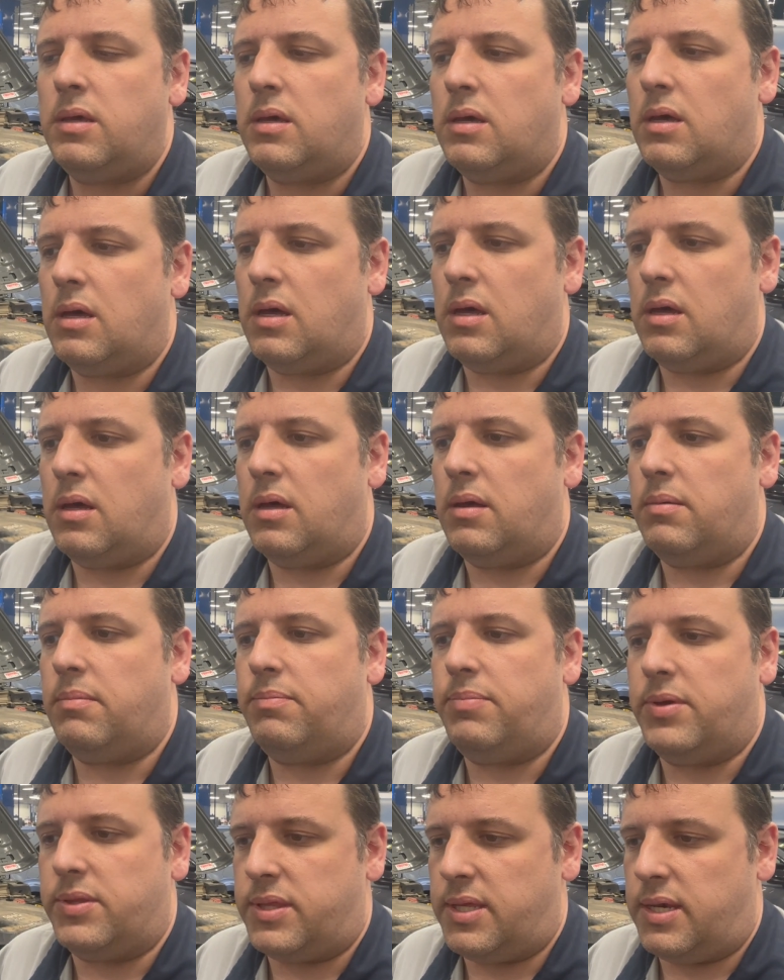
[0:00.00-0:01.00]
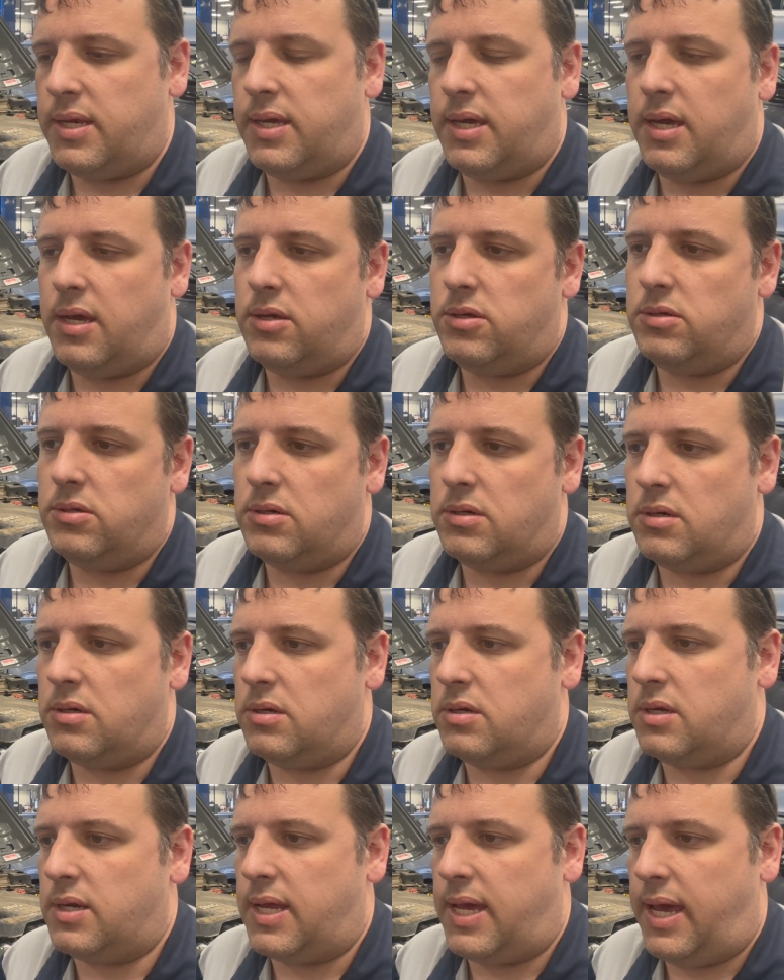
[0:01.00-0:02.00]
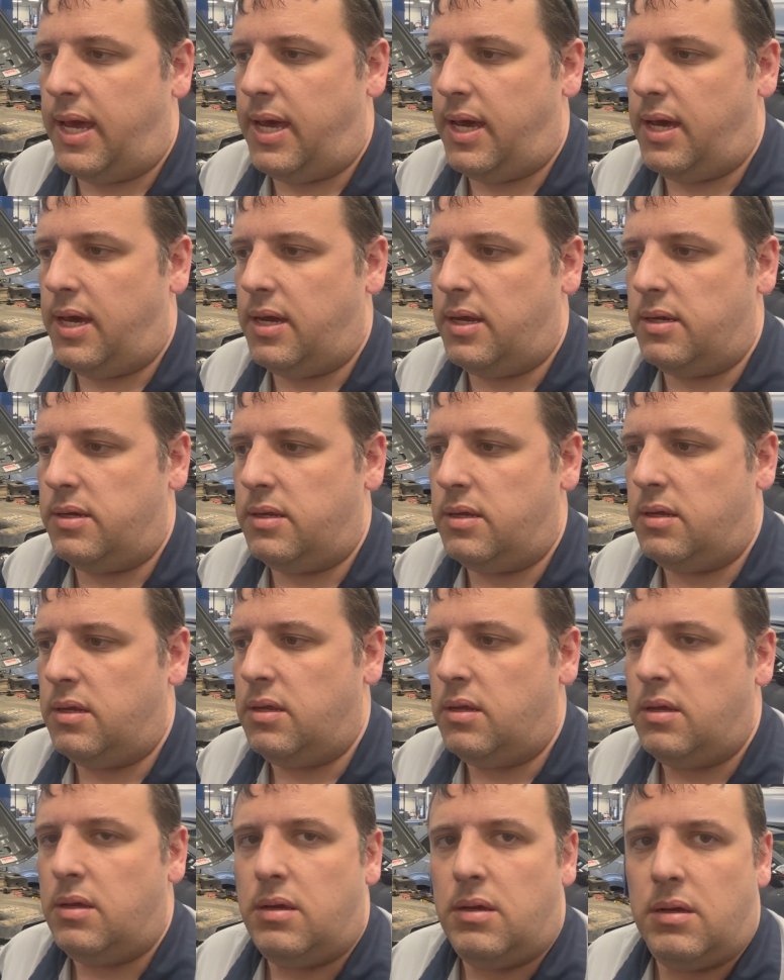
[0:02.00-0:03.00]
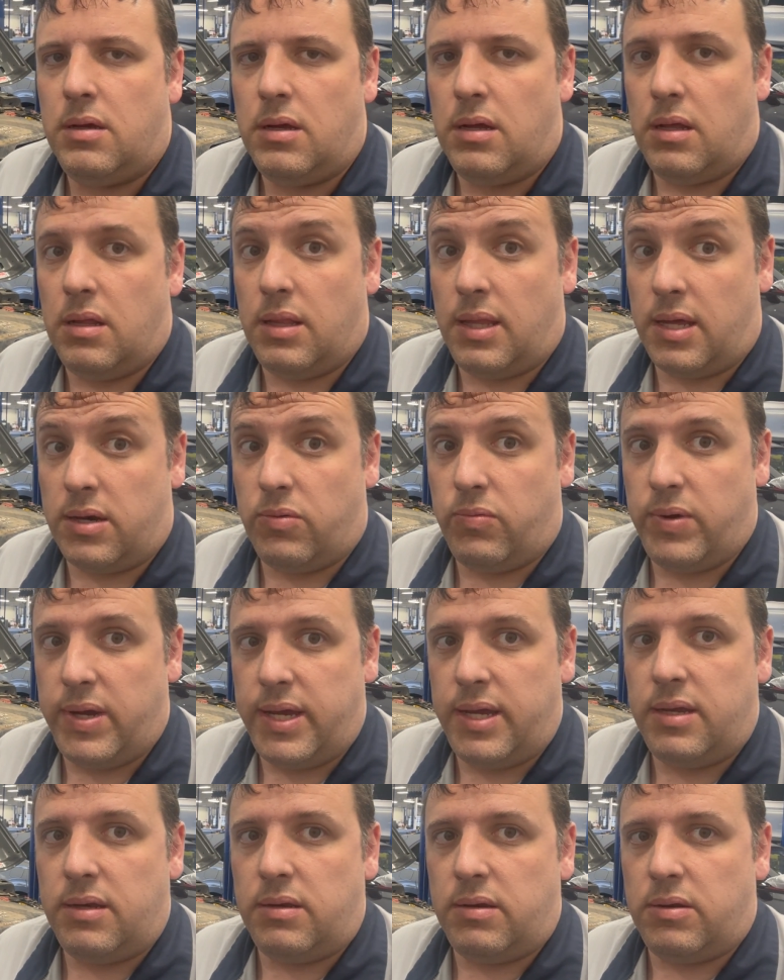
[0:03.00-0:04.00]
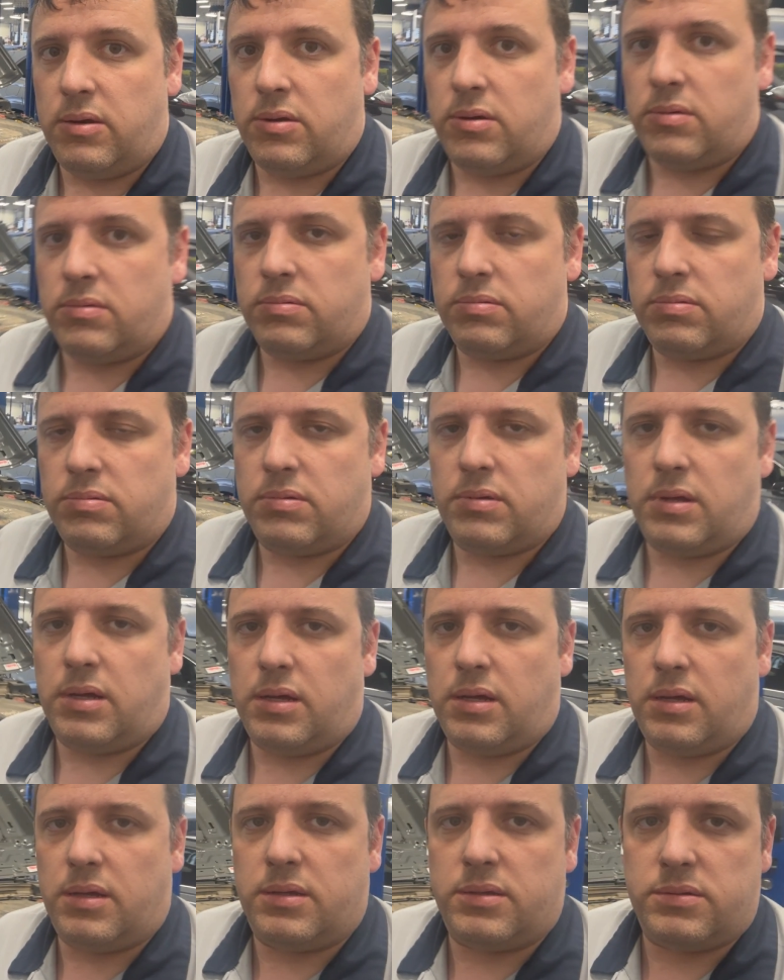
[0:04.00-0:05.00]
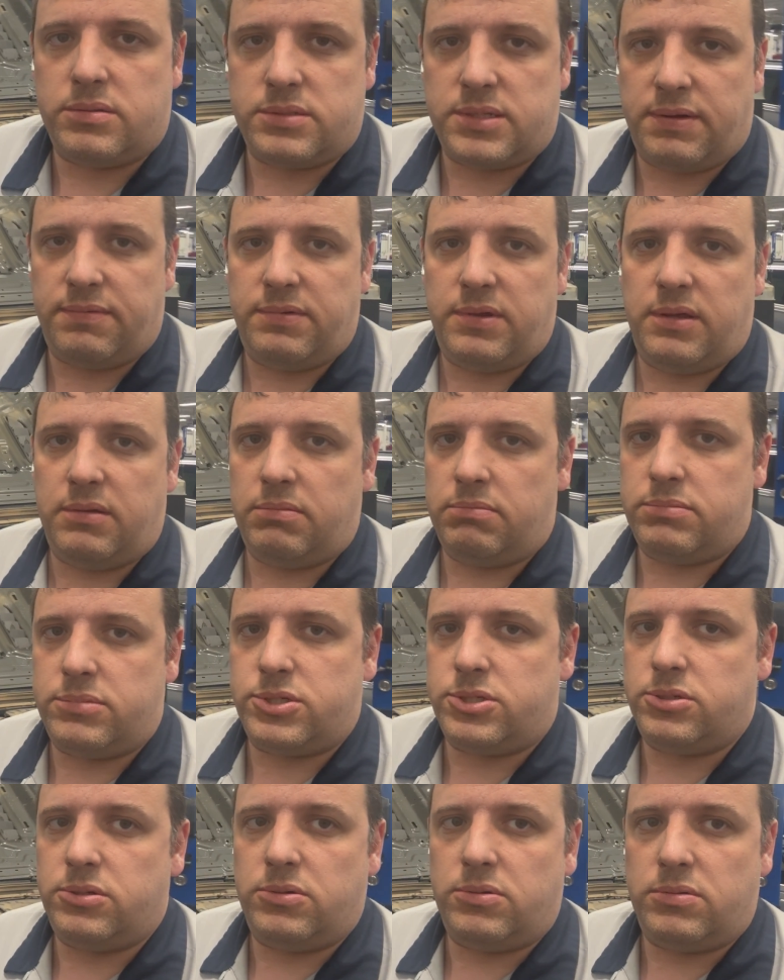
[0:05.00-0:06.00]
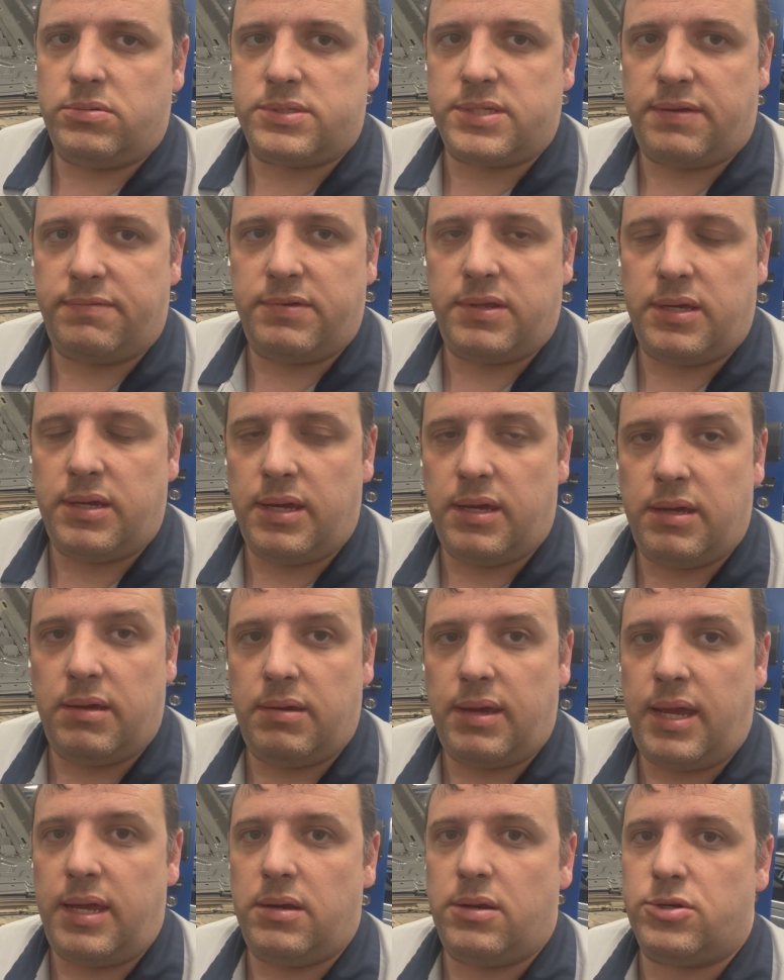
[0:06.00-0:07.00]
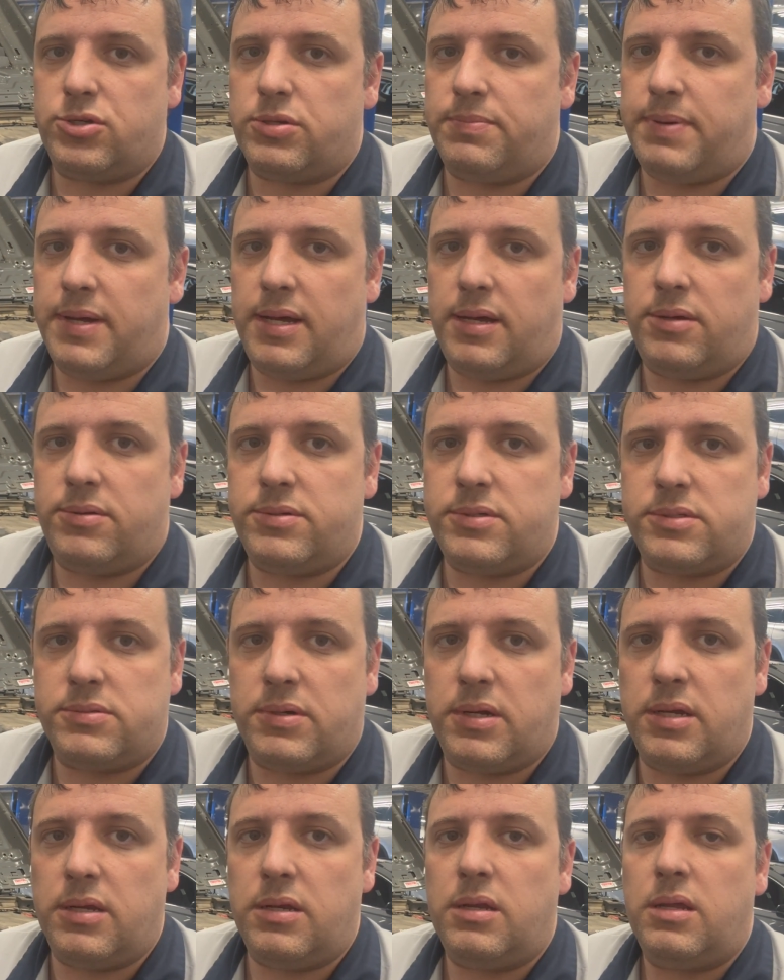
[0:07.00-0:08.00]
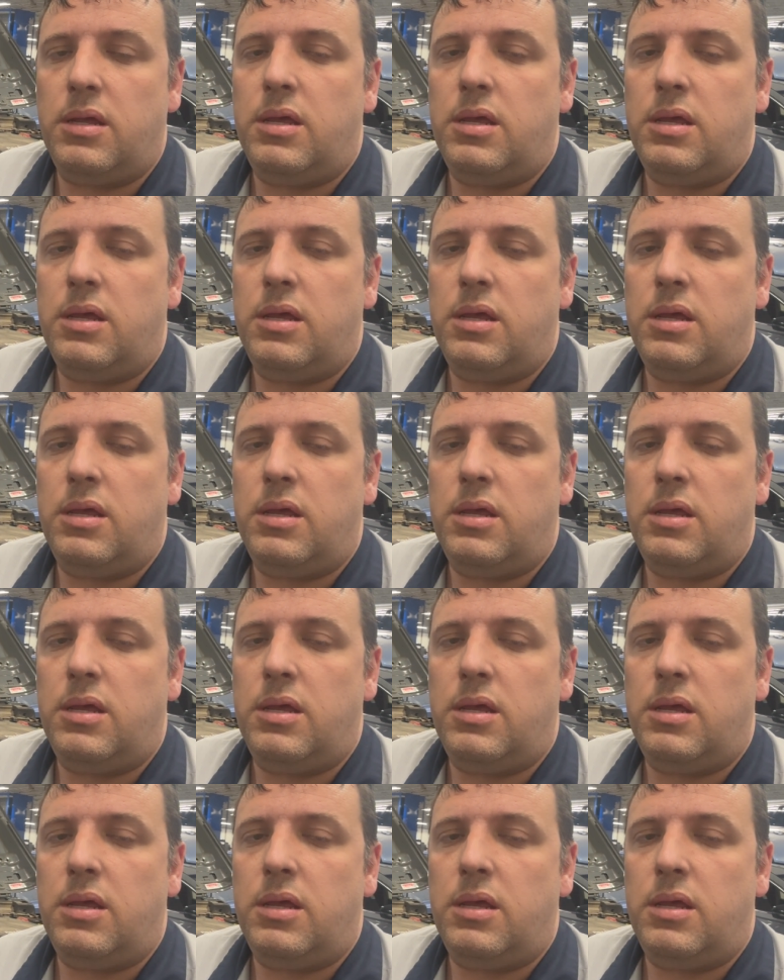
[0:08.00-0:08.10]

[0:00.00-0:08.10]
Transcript: but then again, you're going to add a lot of weight, you know, 7,800 pounds, right?